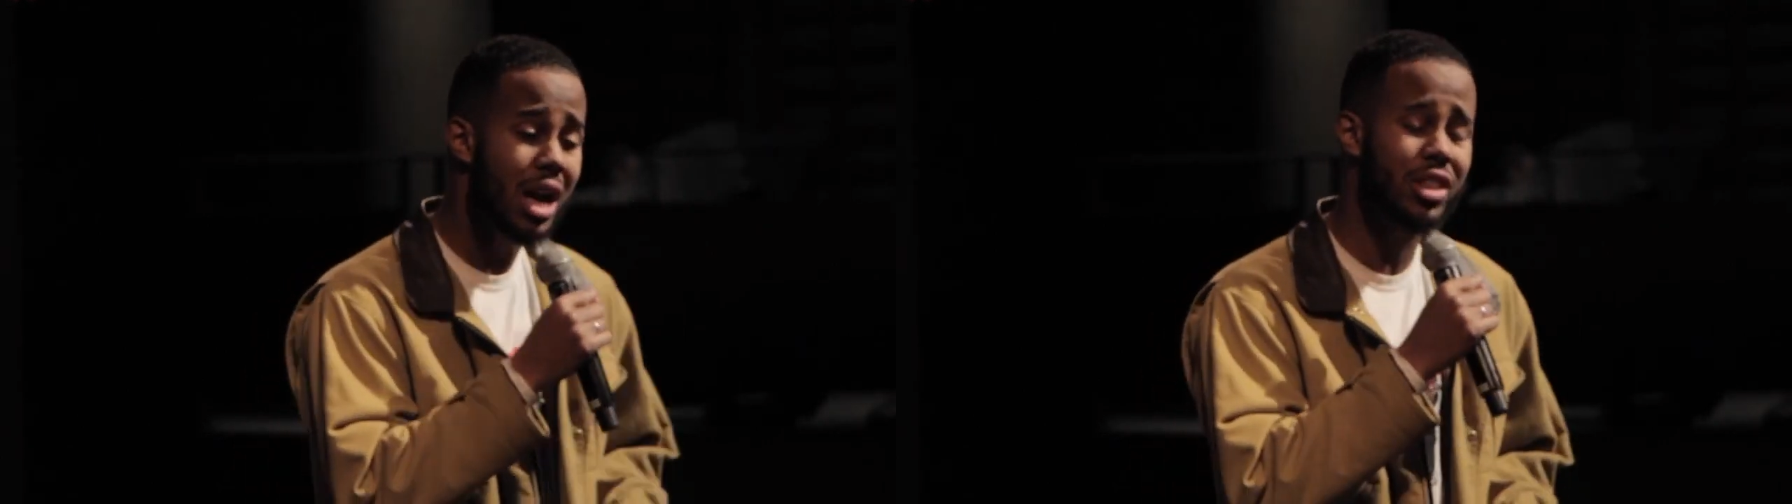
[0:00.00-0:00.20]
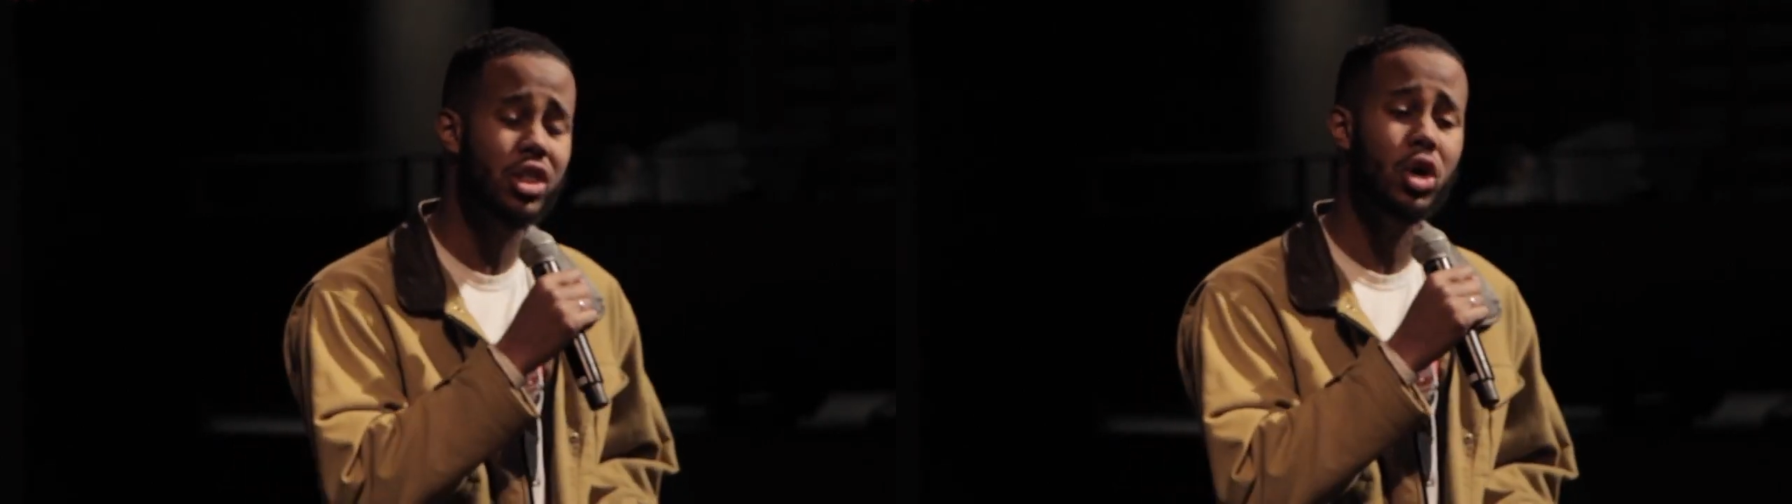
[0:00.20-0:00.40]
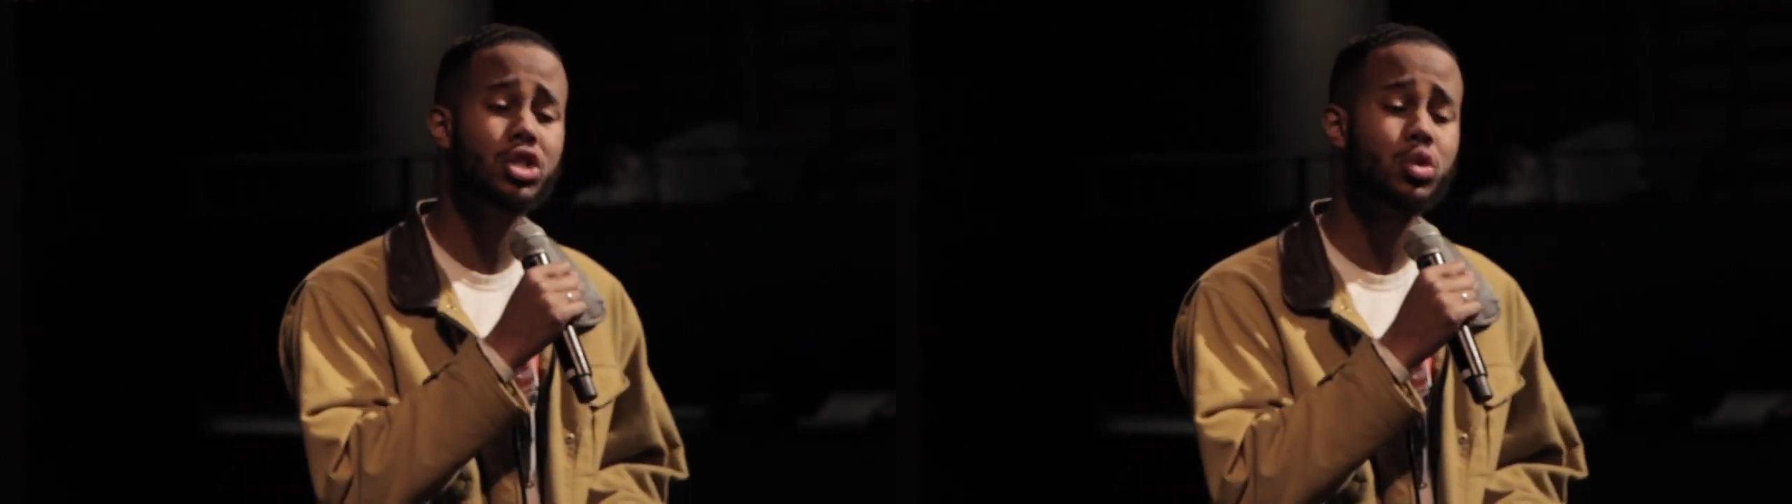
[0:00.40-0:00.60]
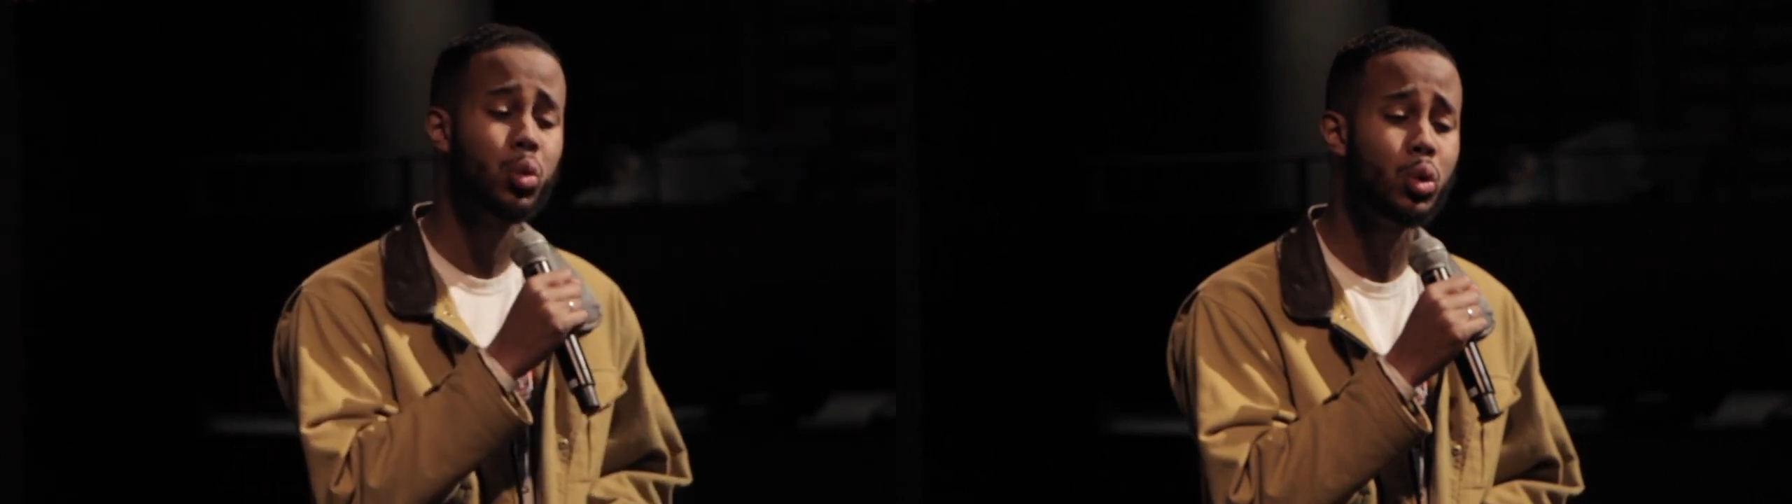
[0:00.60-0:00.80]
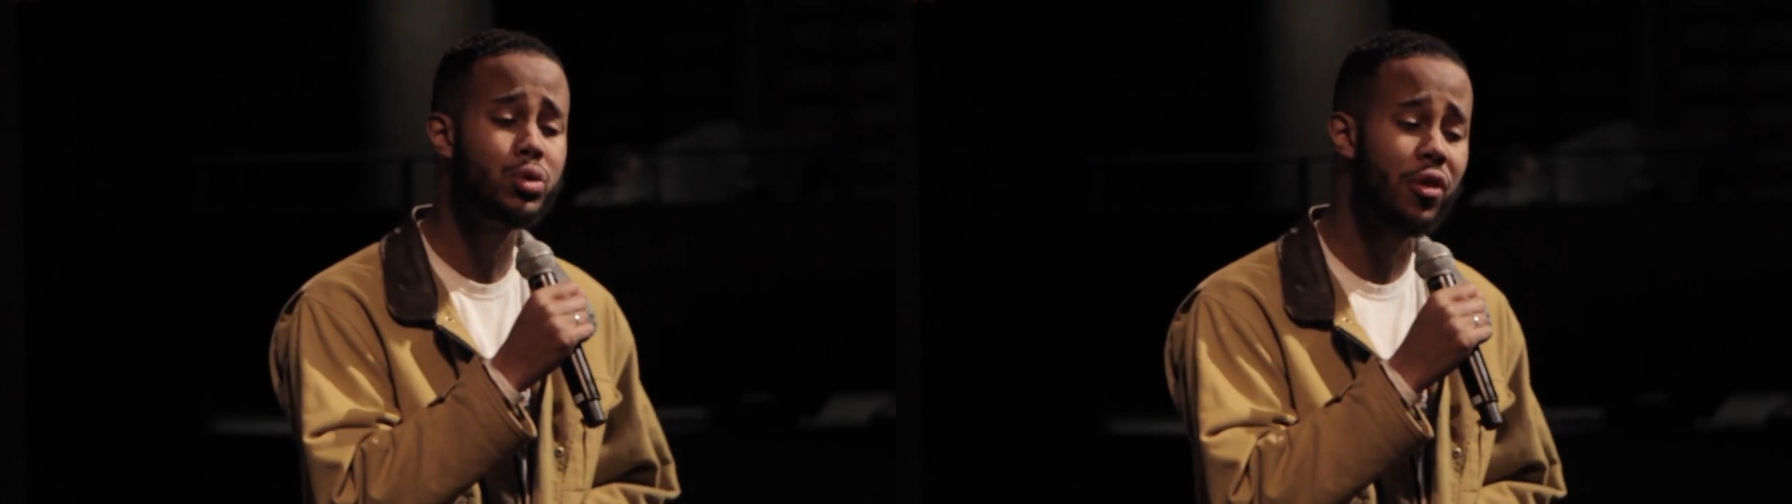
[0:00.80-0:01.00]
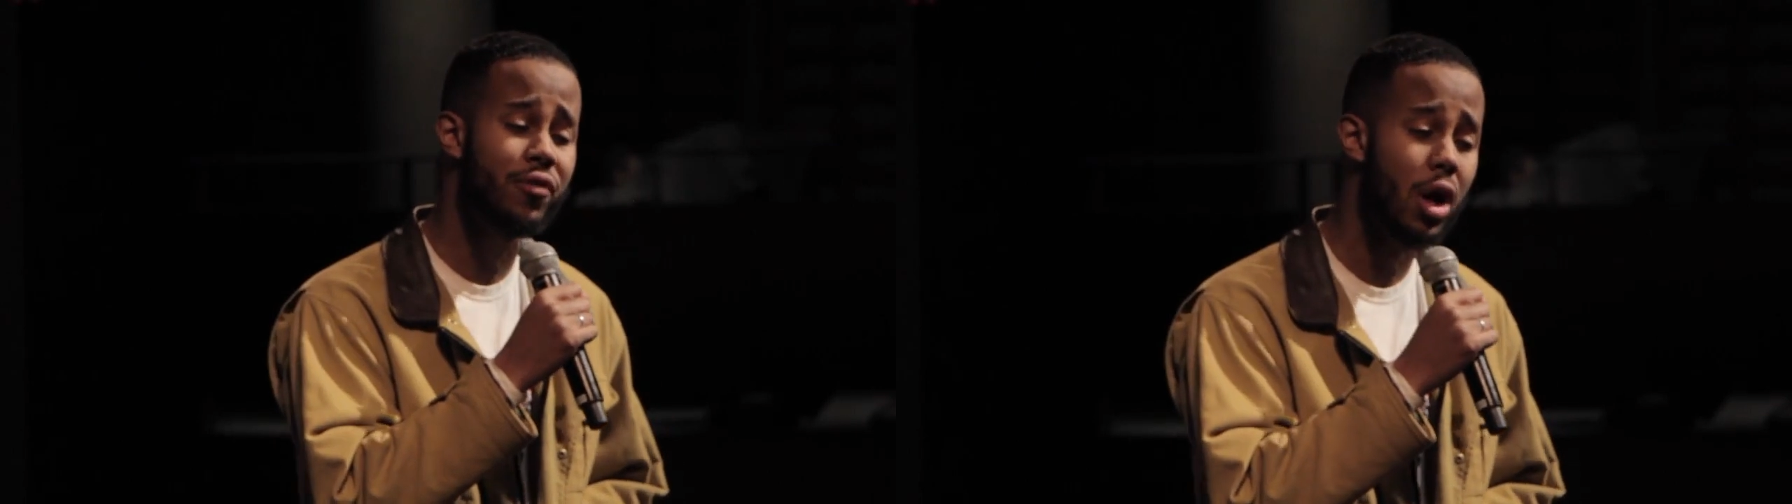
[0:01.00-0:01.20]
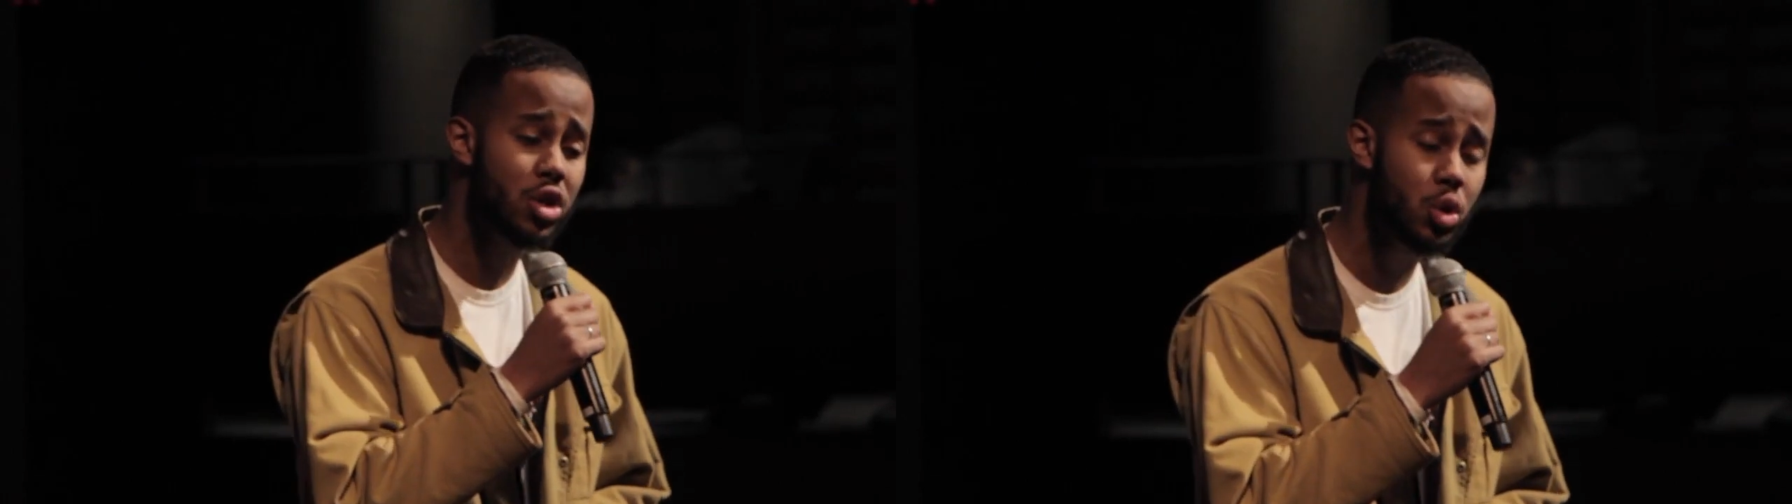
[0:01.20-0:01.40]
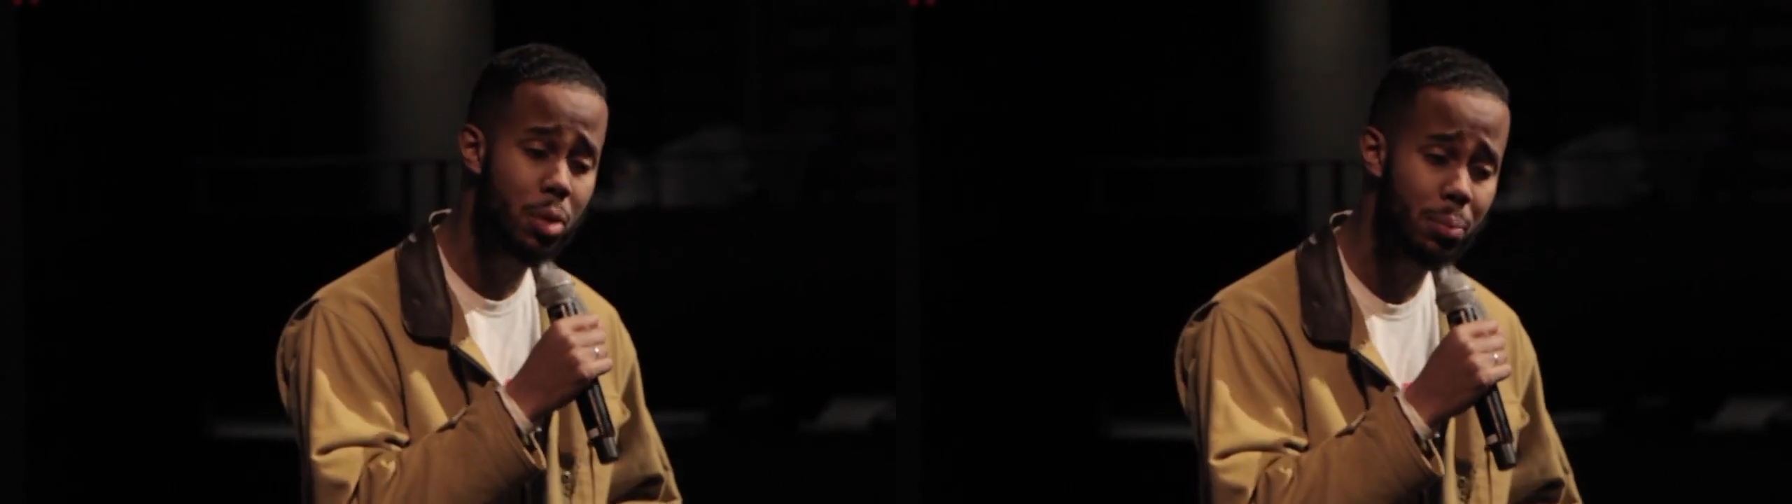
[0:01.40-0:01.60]
like the earth's rules for
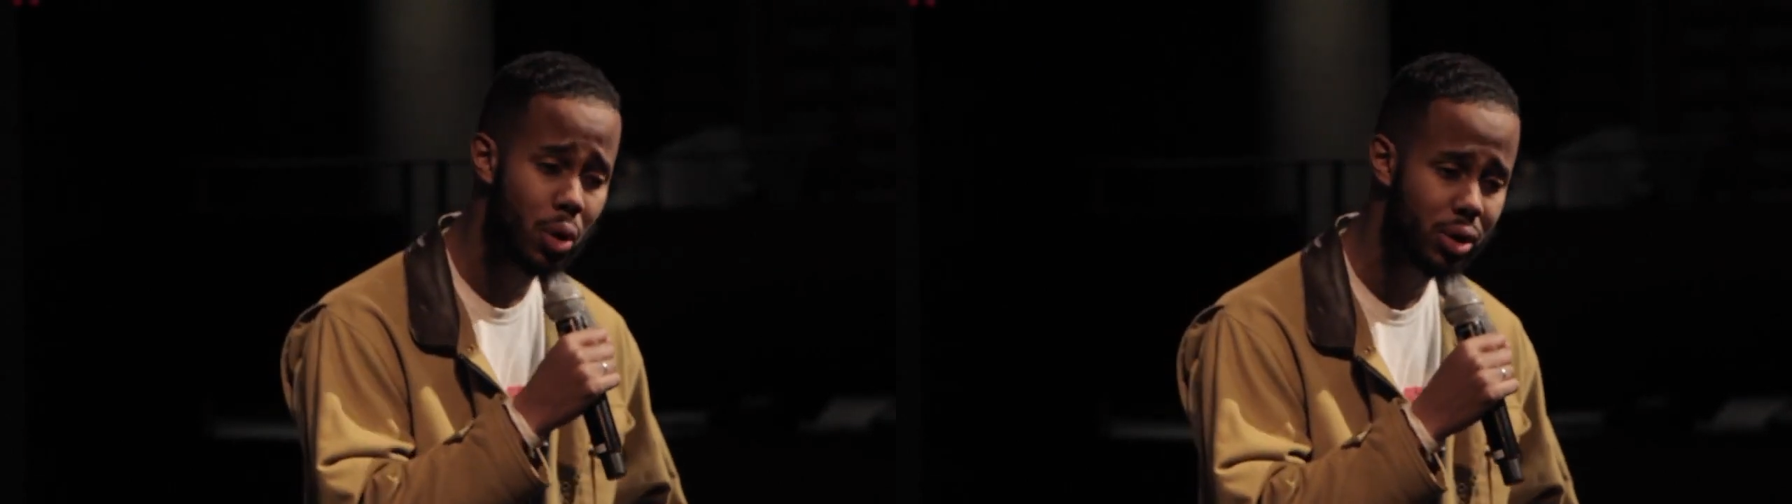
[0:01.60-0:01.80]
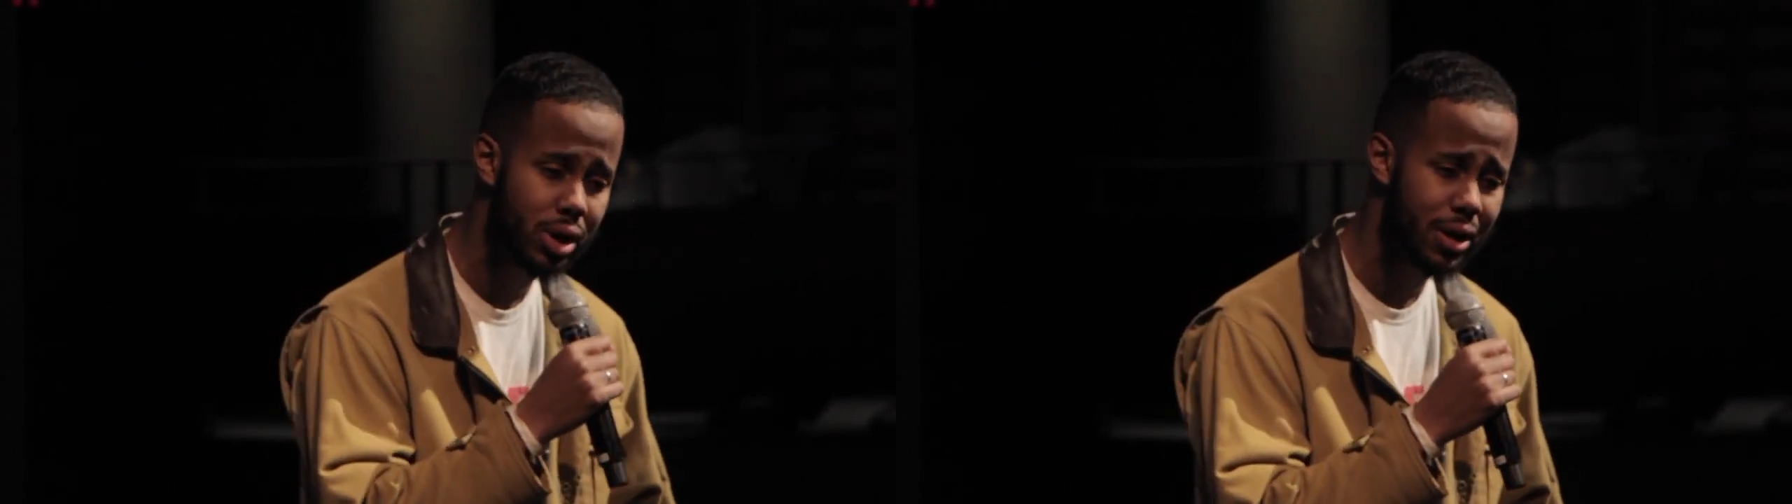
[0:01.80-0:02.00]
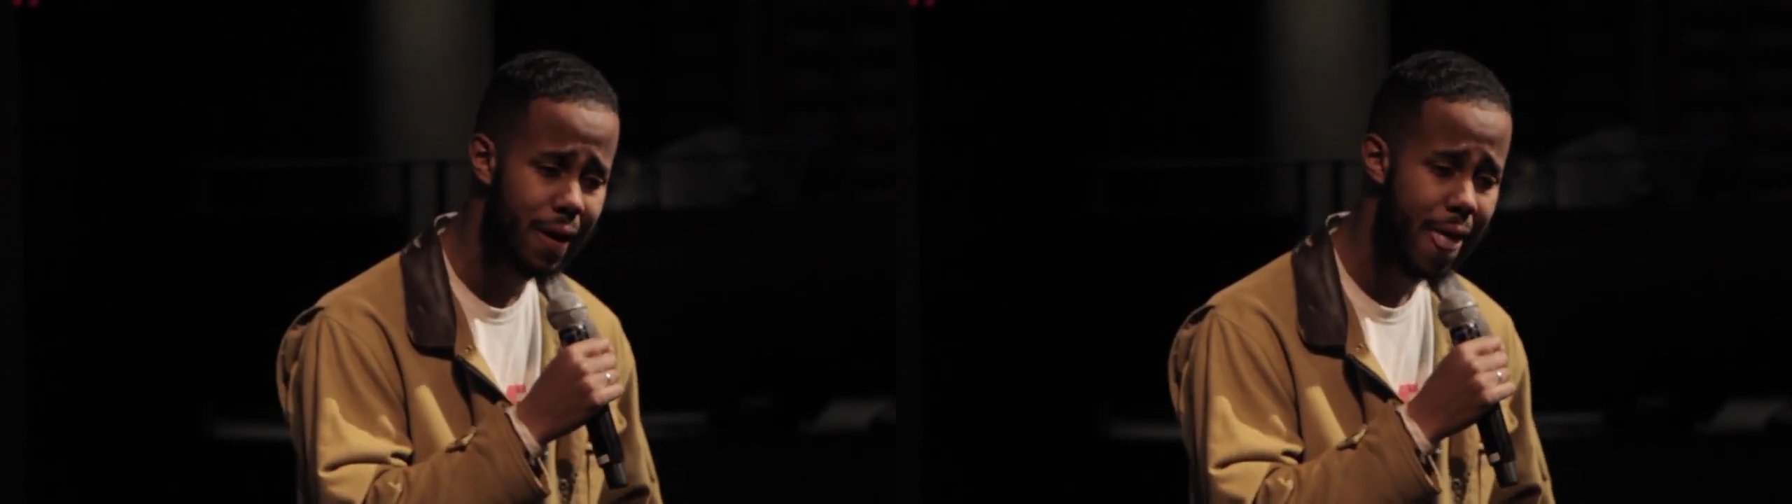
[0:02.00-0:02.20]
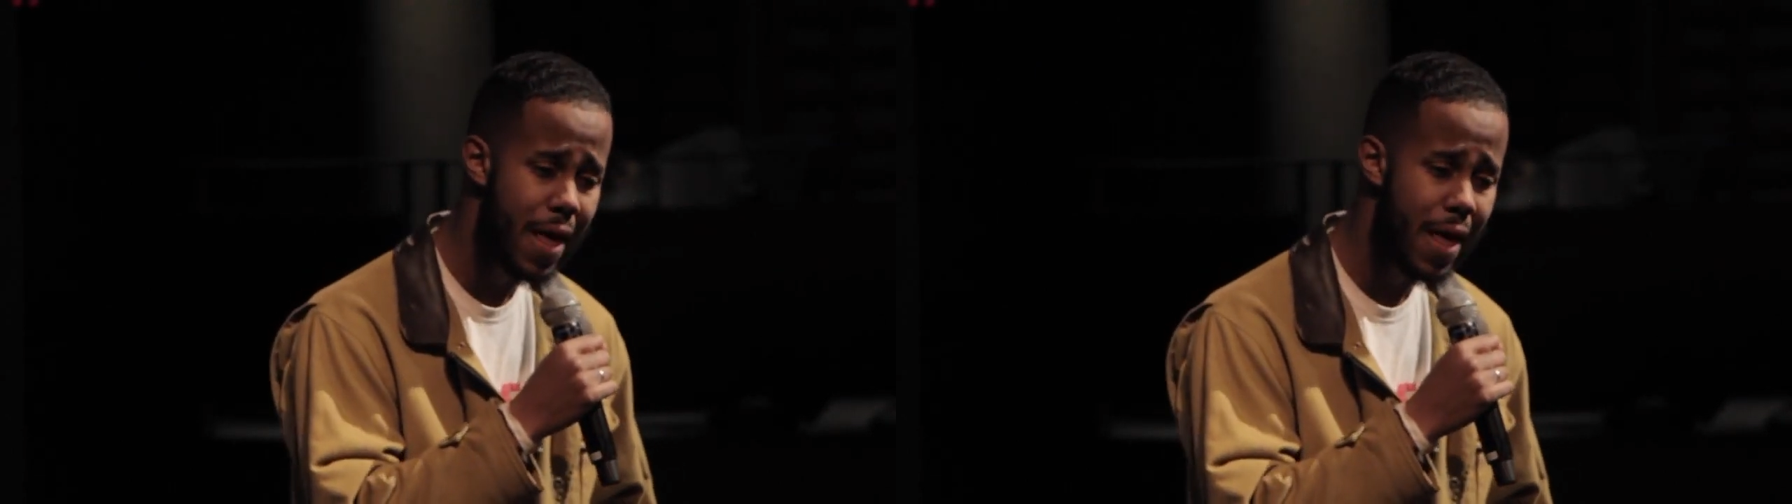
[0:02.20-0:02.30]
volume are broken.